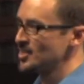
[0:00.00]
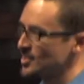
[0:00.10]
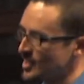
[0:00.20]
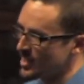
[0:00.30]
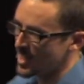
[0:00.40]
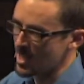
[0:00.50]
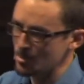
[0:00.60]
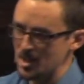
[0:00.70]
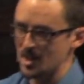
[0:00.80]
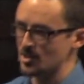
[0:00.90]
then sin
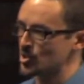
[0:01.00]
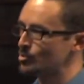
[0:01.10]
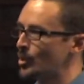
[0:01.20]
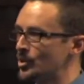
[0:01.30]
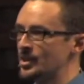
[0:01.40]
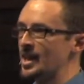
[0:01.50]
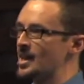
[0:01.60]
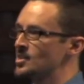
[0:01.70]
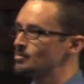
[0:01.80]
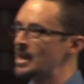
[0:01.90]
came in and spoiled it
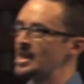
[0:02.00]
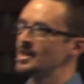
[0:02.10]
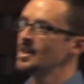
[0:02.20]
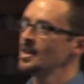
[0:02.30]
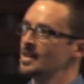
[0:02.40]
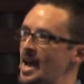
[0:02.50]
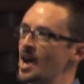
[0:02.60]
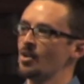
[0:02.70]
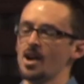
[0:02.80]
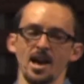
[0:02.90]
and has made
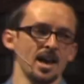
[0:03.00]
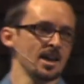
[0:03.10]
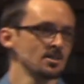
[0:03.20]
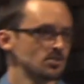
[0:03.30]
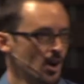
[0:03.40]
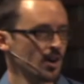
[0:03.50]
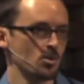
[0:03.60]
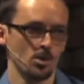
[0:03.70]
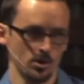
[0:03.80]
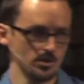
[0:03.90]
now a
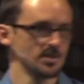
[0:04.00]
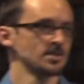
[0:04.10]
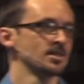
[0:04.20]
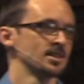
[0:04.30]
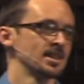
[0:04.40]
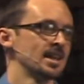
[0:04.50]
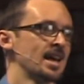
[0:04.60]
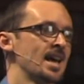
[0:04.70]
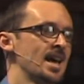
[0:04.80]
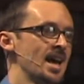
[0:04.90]
dark world,
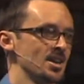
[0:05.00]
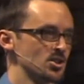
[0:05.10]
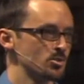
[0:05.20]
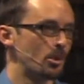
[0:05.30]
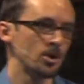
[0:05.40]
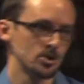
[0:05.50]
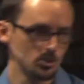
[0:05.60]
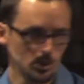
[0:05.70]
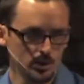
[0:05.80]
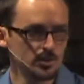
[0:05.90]
a
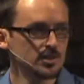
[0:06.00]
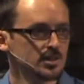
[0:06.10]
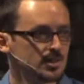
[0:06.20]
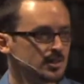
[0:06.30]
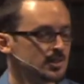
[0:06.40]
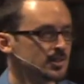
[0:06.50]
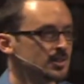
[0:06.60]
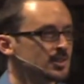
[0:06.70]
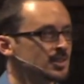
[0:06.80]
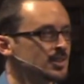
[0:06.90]
spoiled world,
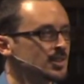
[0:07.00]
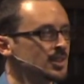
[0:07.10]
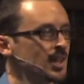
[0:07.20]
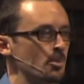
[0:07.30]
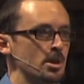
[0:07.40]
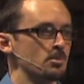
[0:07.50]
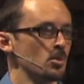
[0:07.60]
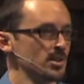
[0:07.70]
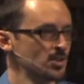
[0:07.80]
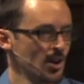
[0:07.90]
a
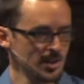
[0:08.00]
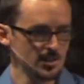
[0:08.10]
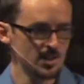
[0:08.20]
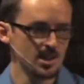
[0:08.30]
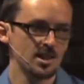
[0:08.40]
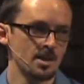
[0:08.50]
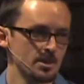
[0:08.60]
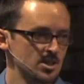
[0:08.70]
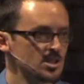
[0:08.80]
people with darkness in them,